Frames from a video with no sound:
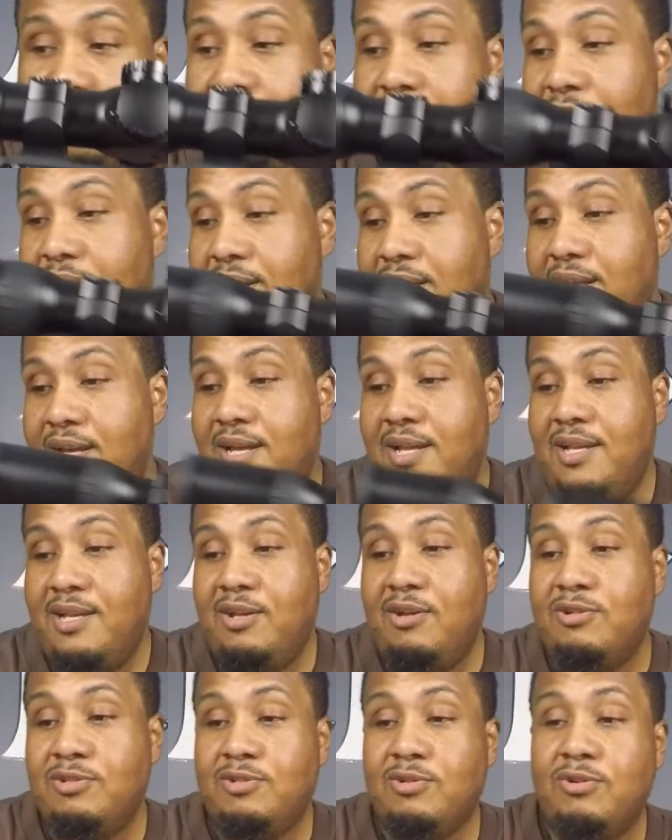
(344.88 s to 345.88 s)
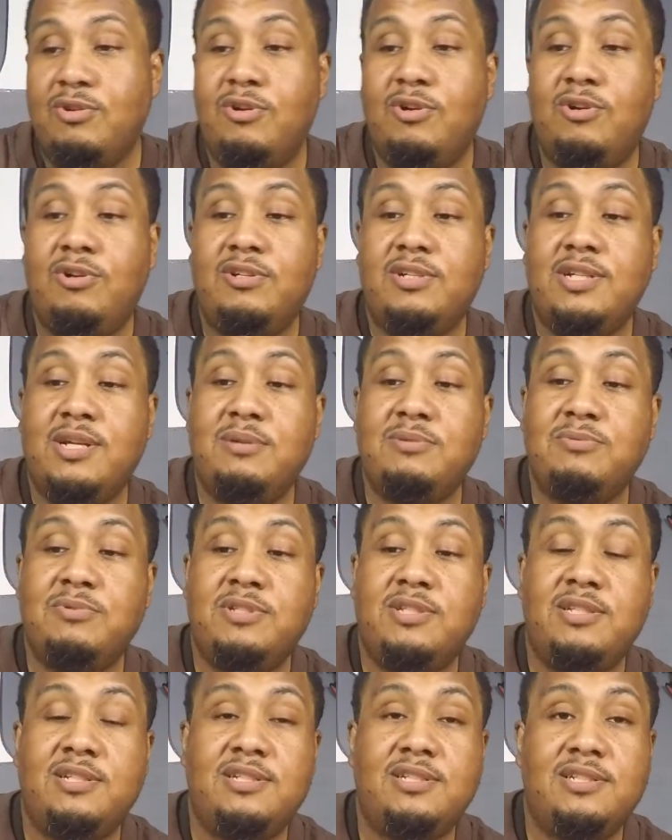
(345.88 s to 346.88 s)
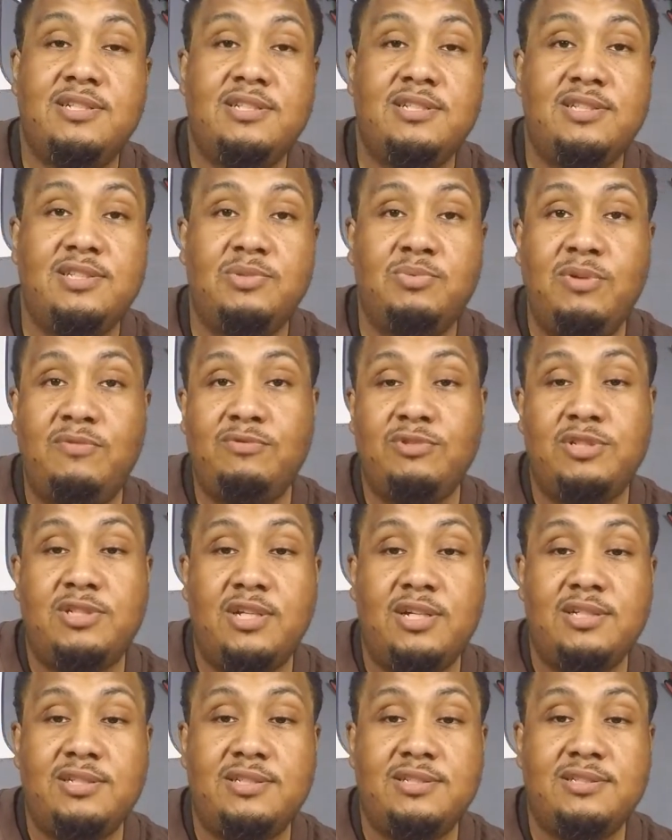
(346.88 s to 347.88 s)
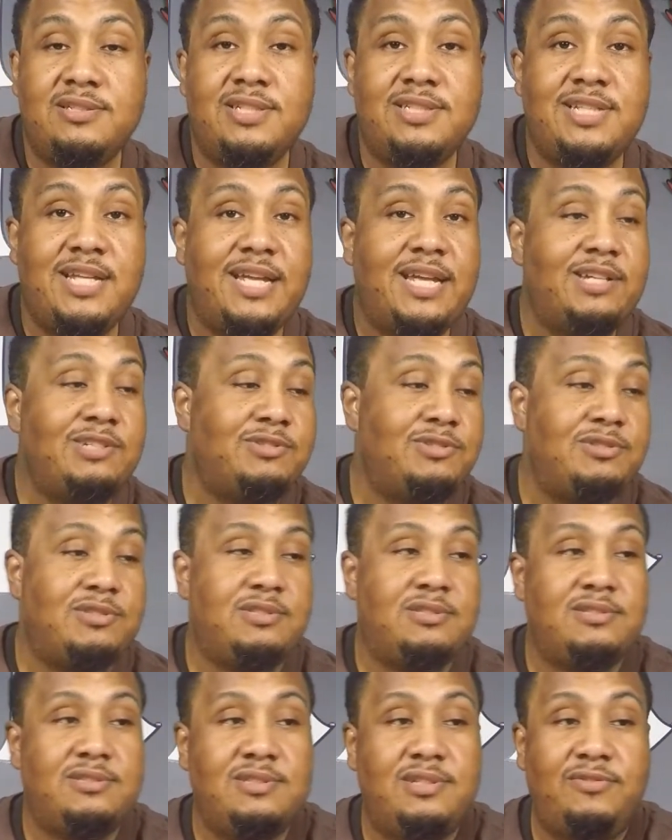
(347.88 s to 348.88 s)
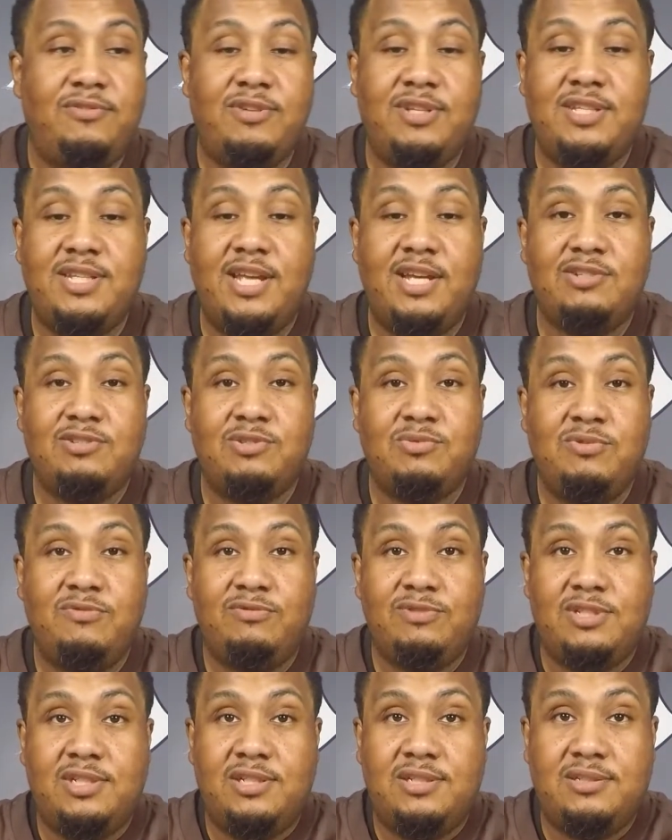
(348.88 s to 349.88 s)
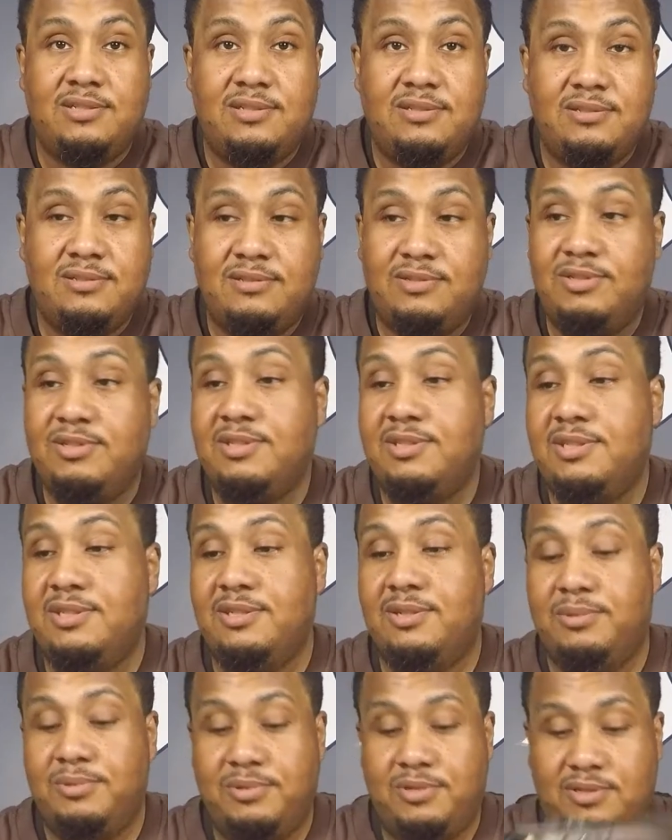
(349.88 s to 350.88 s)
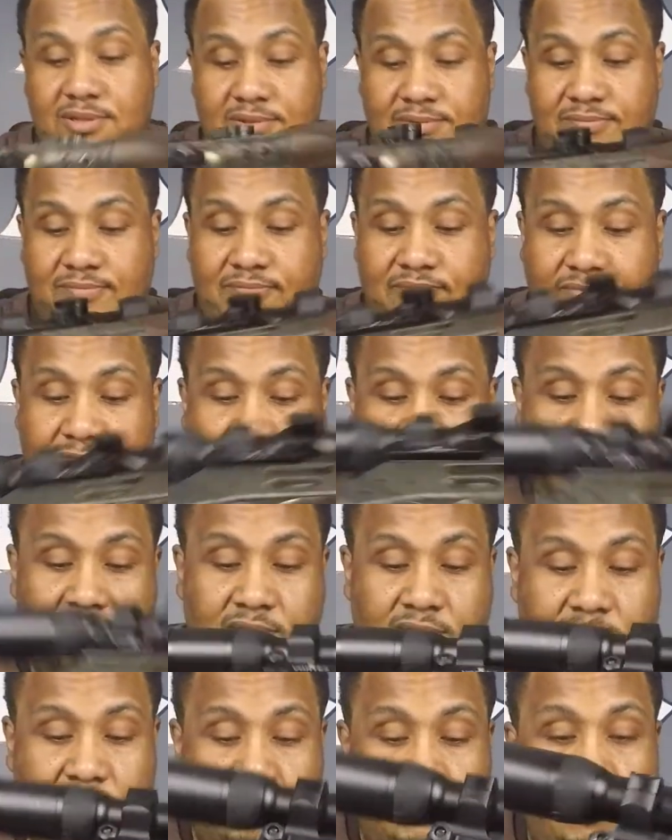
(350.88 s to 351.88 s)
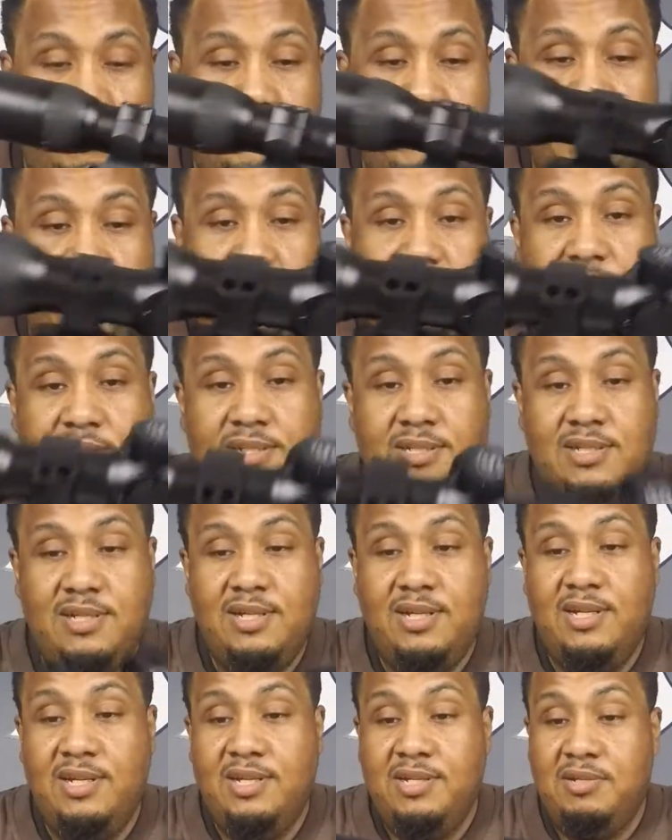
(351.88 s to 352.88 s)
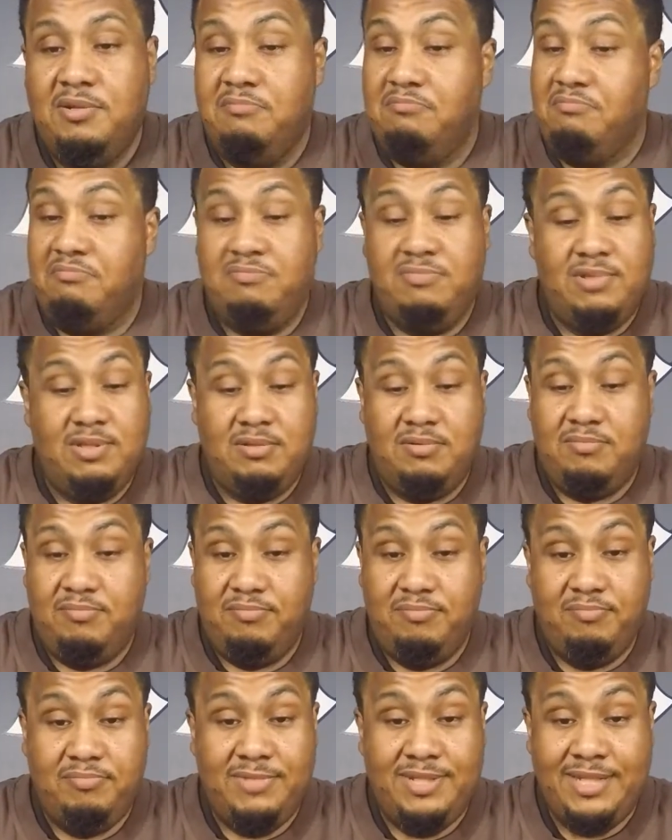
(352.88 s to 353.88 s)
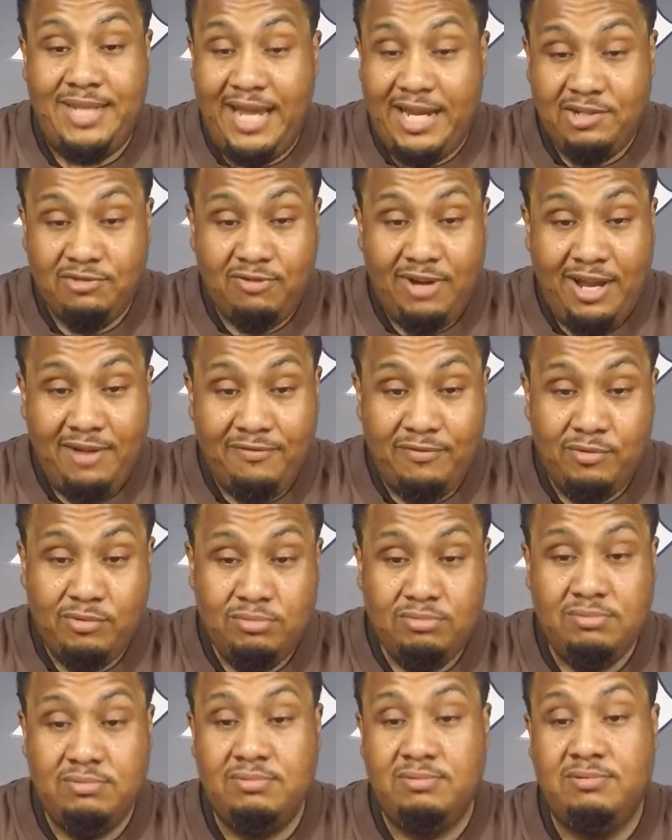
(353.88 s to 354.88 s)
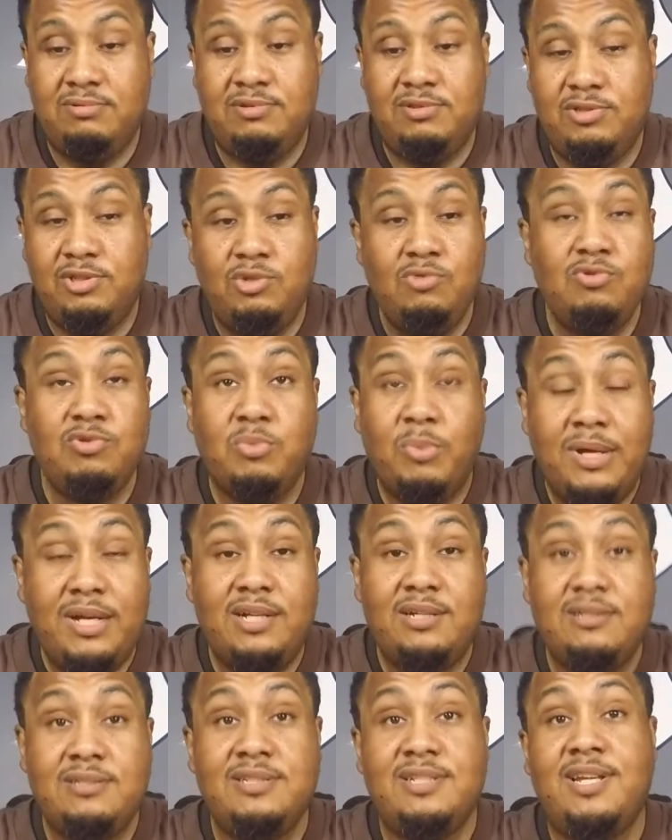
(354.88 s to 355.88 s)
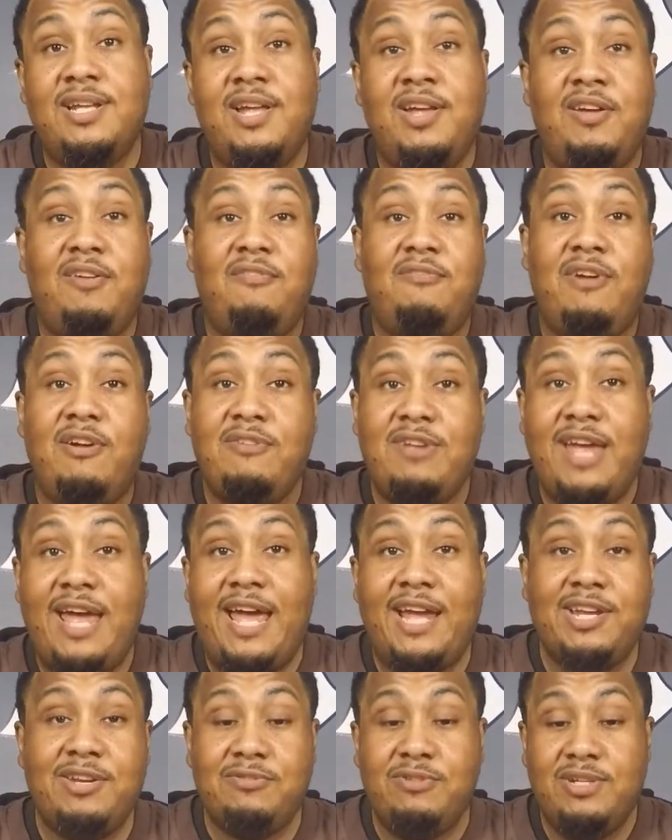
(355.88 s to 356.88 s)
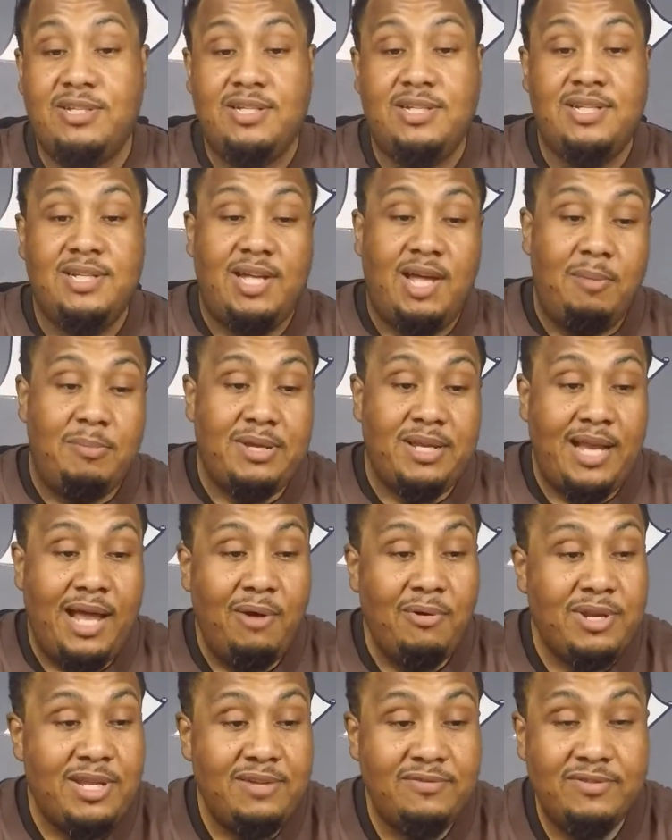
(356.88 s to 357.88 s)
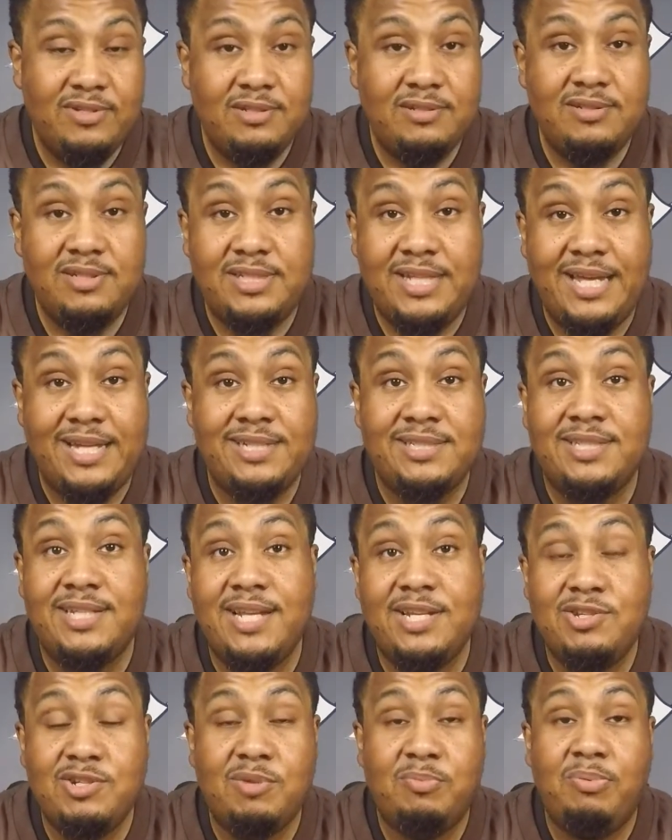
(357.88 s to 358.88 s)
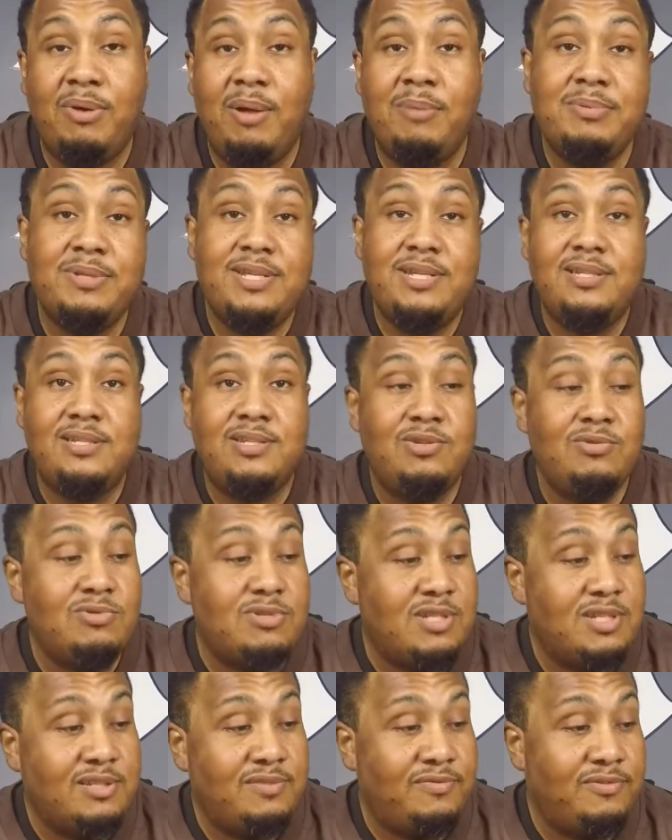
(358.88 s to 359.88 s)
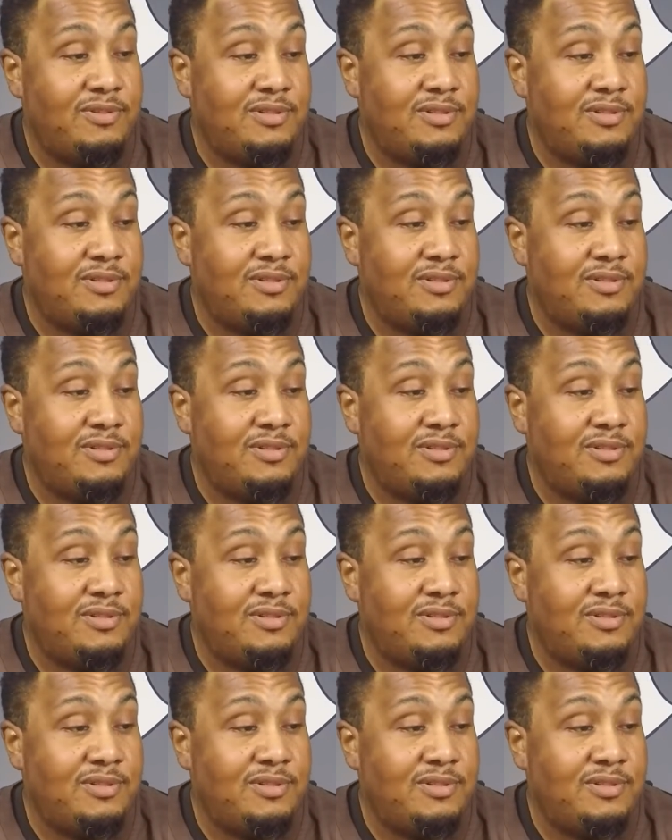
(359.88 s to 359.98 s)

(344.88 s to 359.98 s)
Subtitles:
And they also call it comes with the swivel studs, just like extras. If you get the extra swivel studs, so you can see those. So I mean, nice rifle, shoots well, very accurate. I mean, I would even dare to say that you could probably use this for